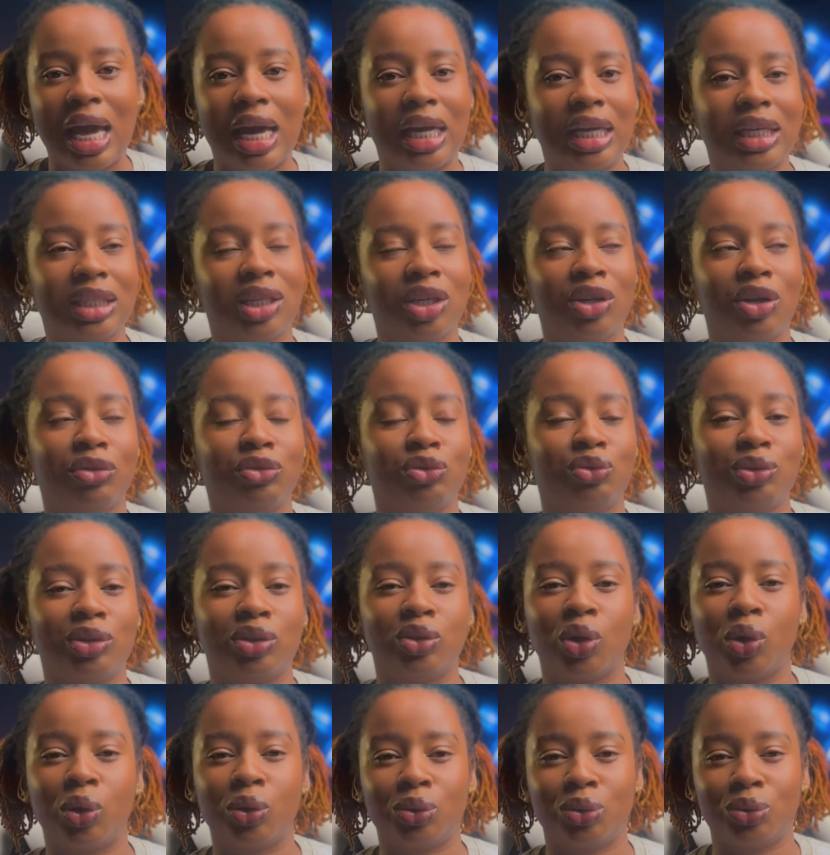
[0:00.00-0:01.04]
instead of doing
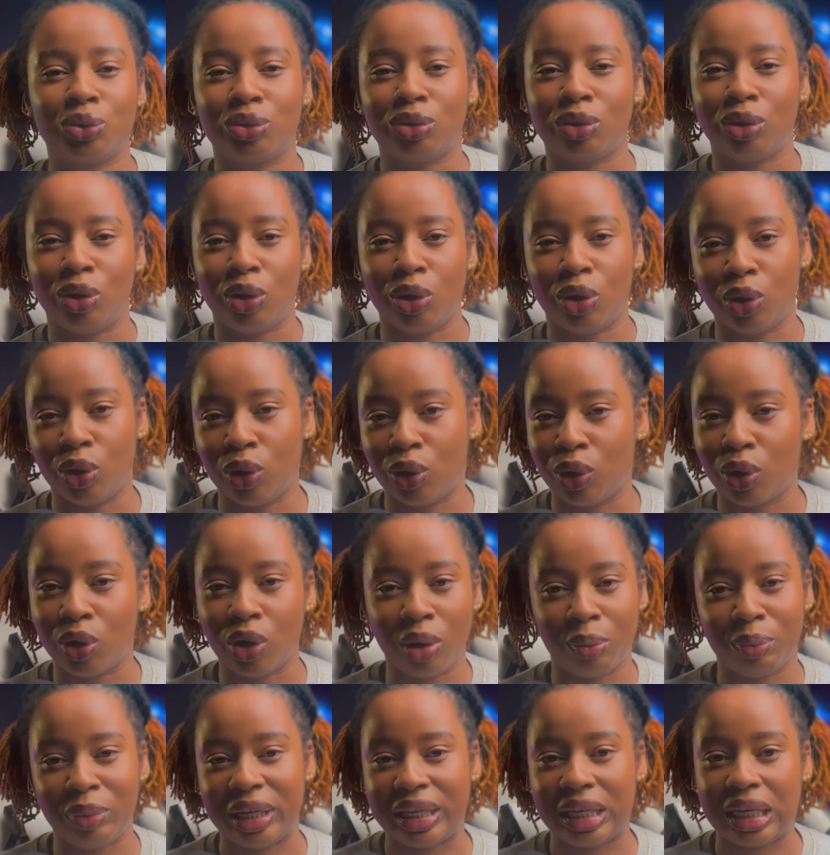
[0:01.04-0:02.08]
all those long,
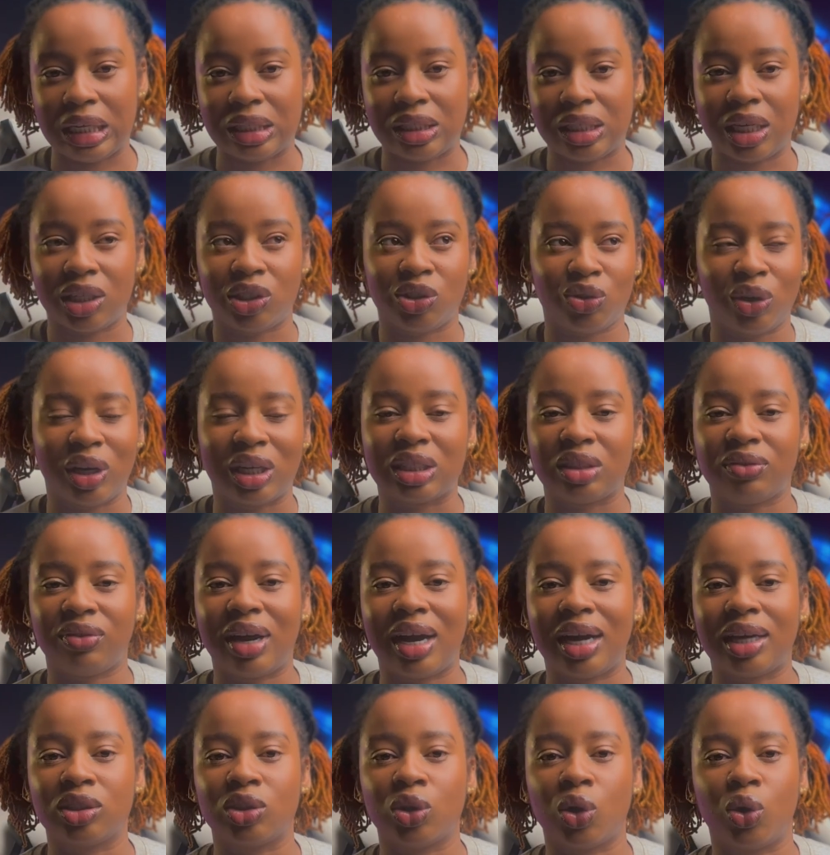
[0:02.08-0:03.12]
complicated
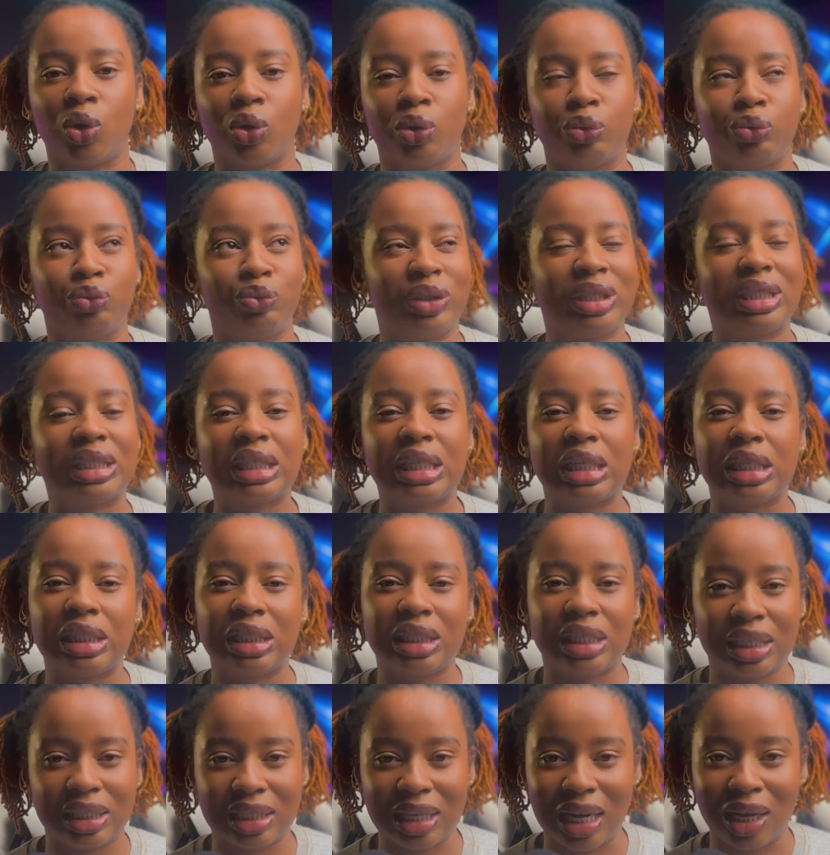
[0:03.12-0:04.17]
transfers or risking
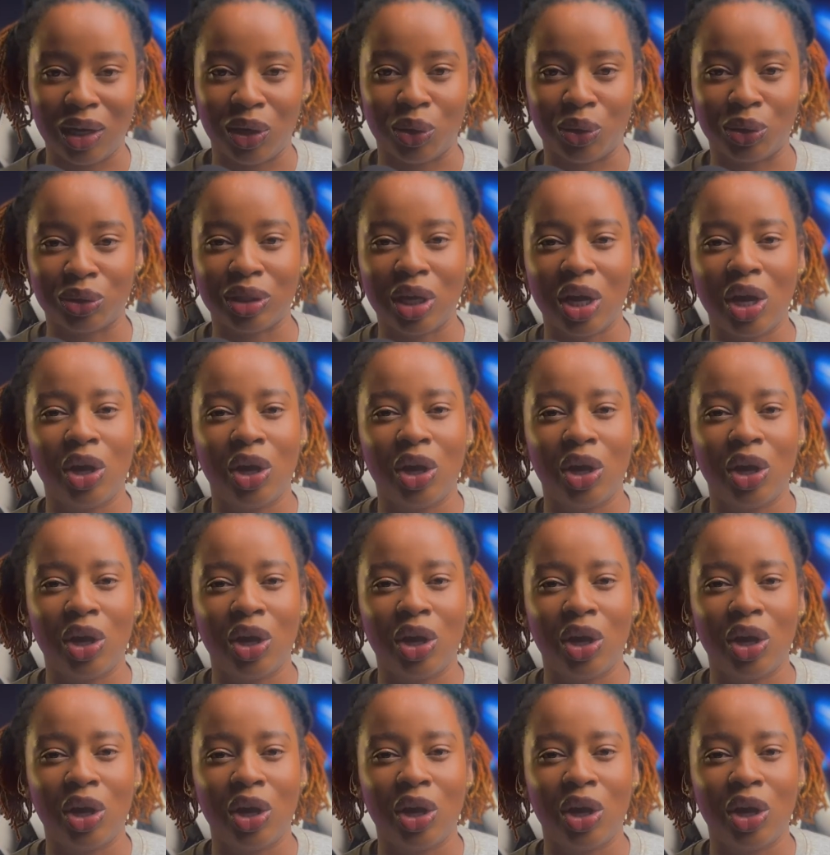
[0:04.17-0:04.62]
data loss,